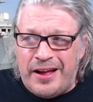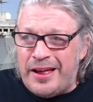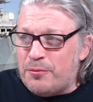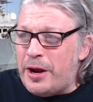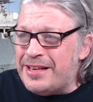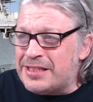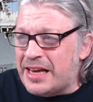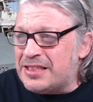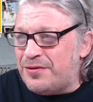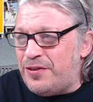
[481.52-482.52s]
And when it
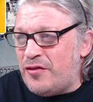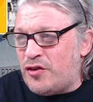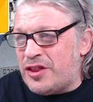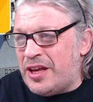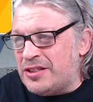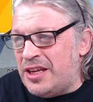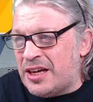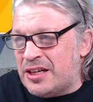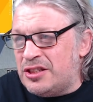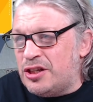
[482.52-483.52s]
gets to 500,000,
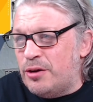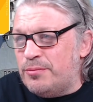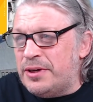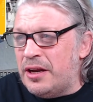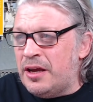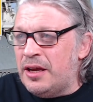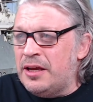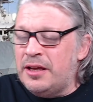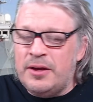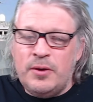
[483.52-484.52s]
I can stop, can I?
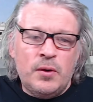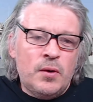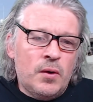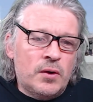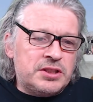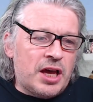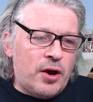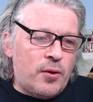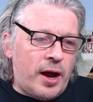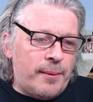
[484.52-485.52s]

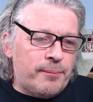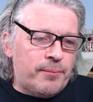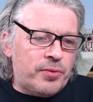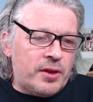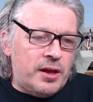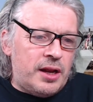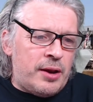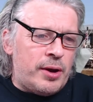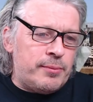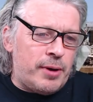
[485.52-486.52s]
So
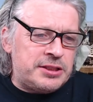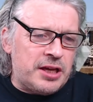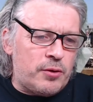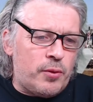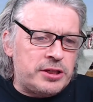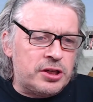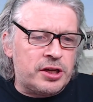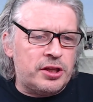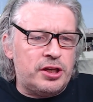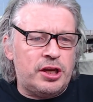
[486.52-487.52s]
anyway, my sideways
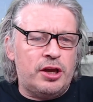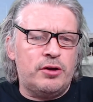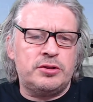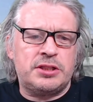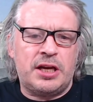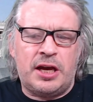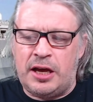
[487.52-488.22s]
look at the news.